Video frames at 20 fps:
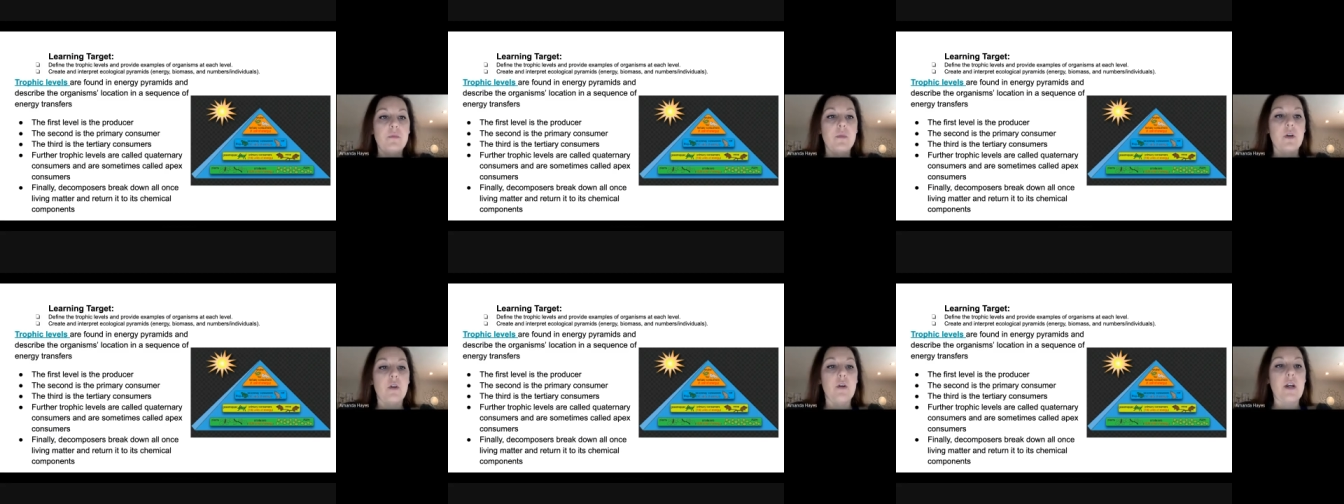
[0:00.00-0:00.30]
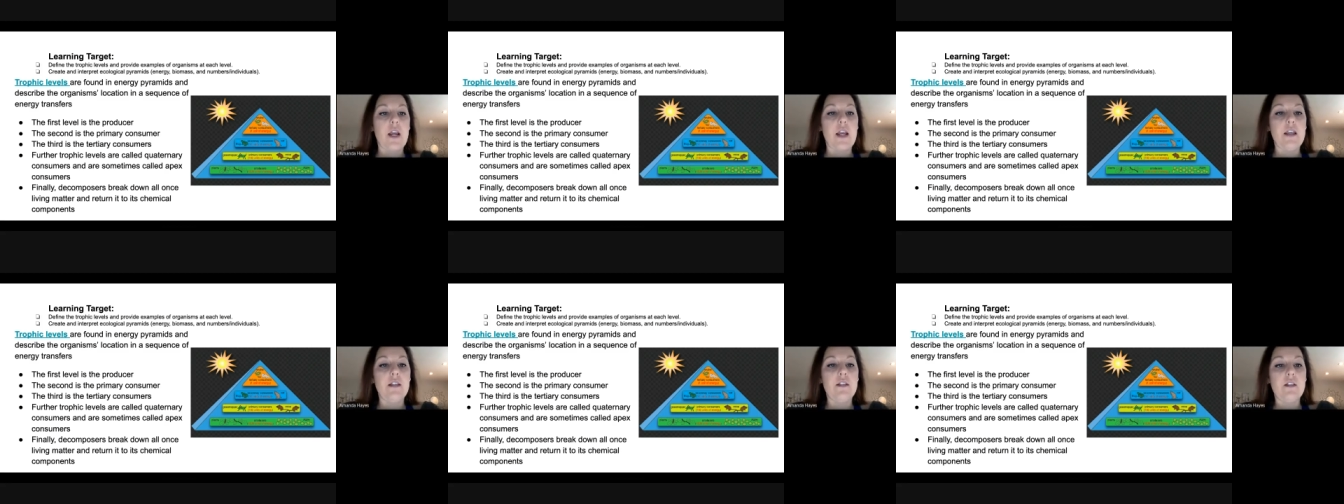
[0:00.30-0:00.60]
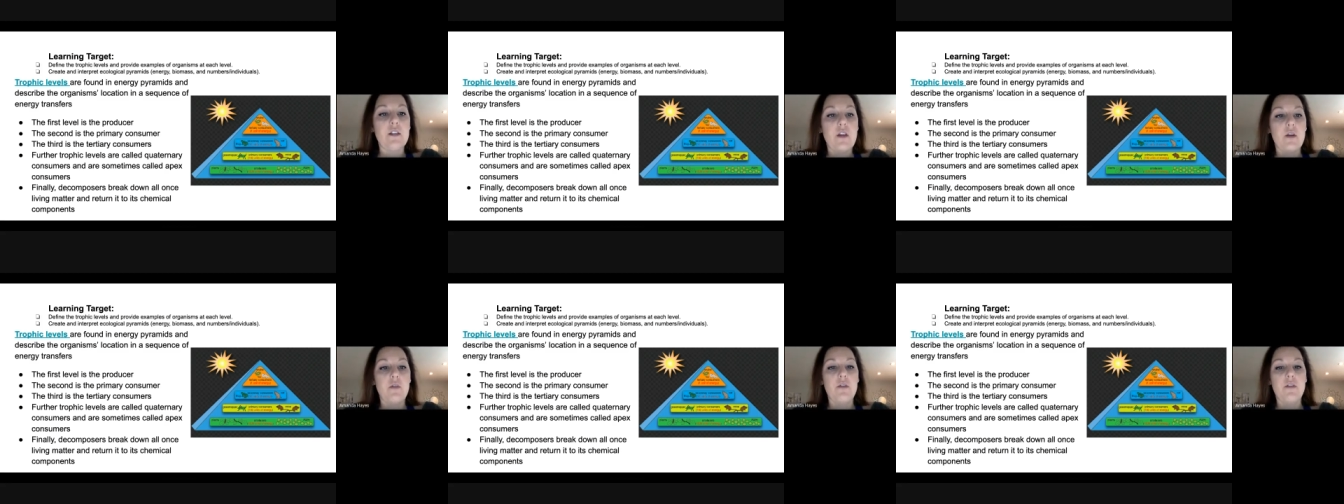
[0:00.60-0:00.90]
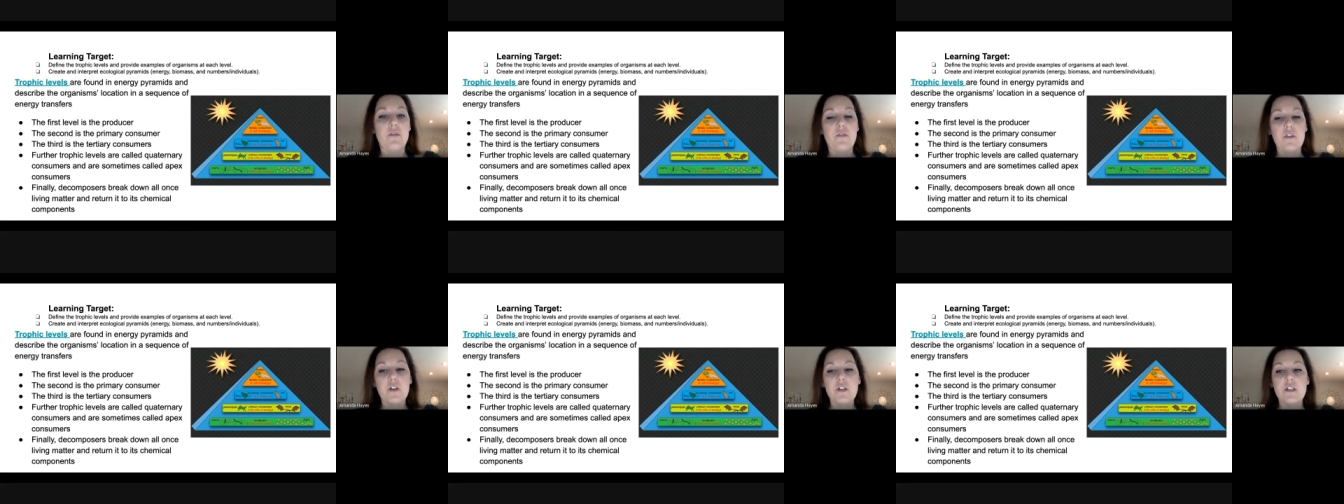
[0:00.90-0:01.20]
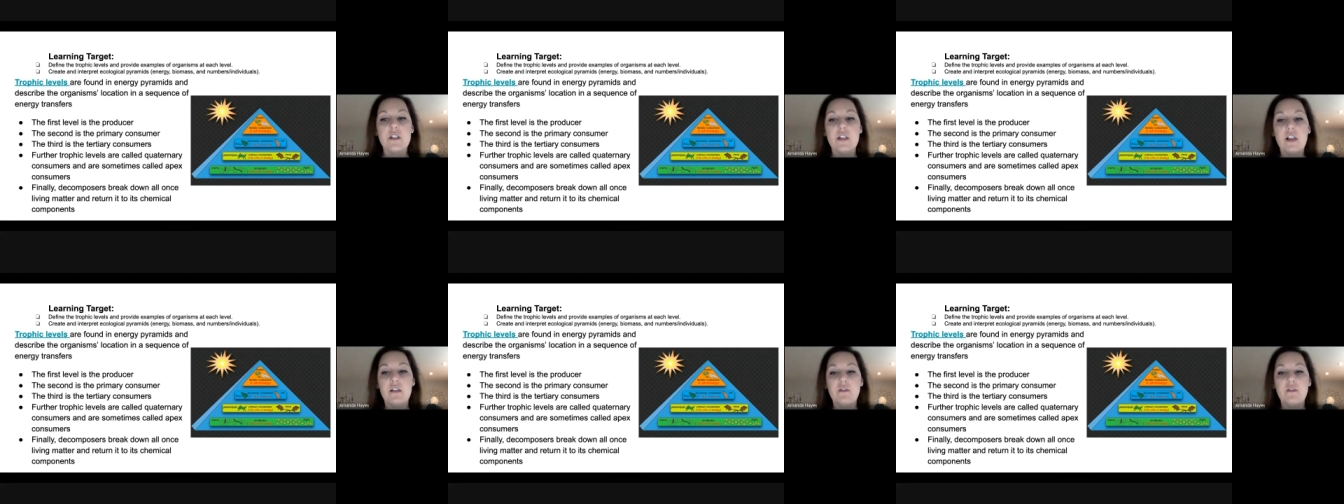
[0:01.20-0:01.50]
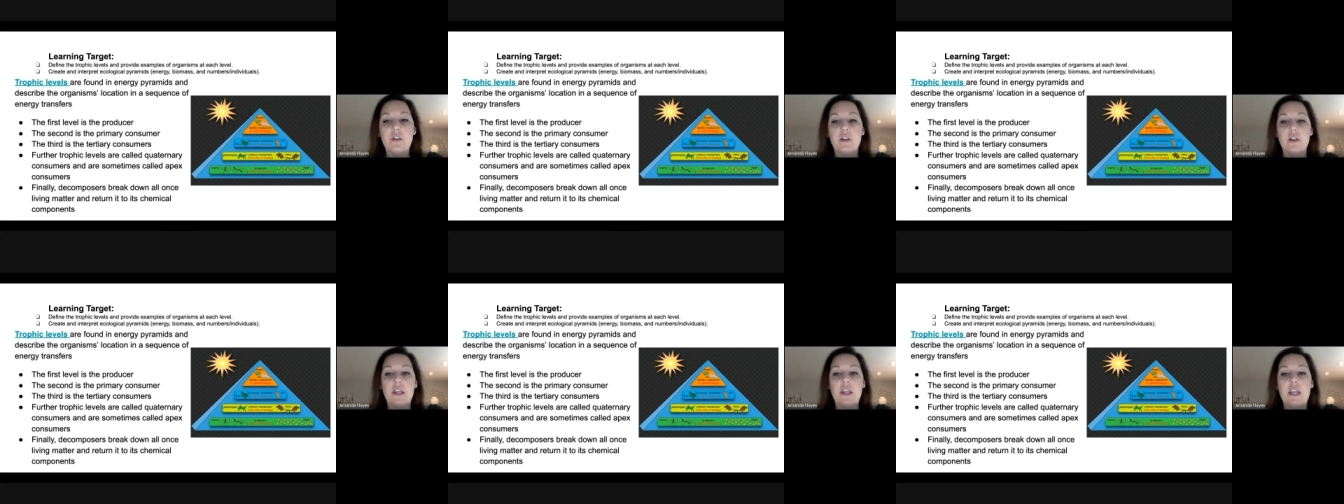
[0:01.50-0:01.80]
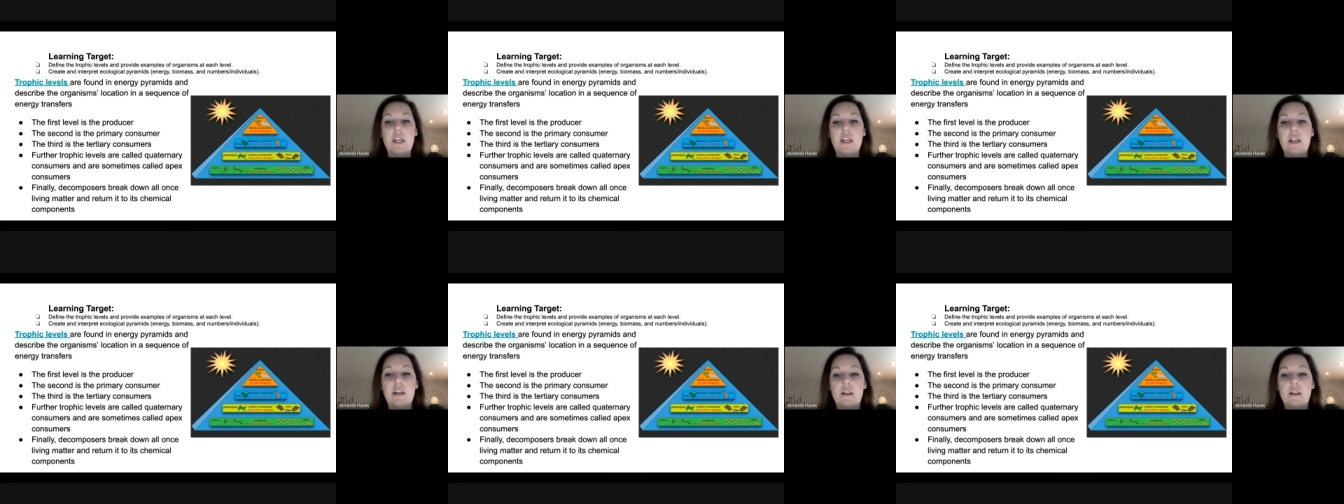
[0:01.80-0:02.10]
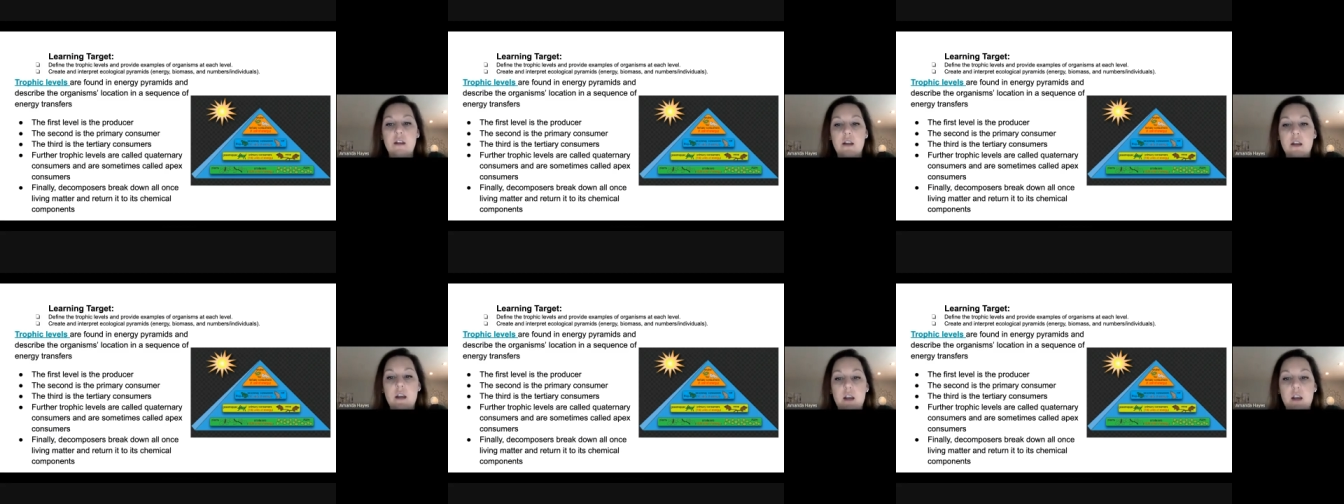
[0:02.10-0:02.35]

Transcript: Okay, so the first level in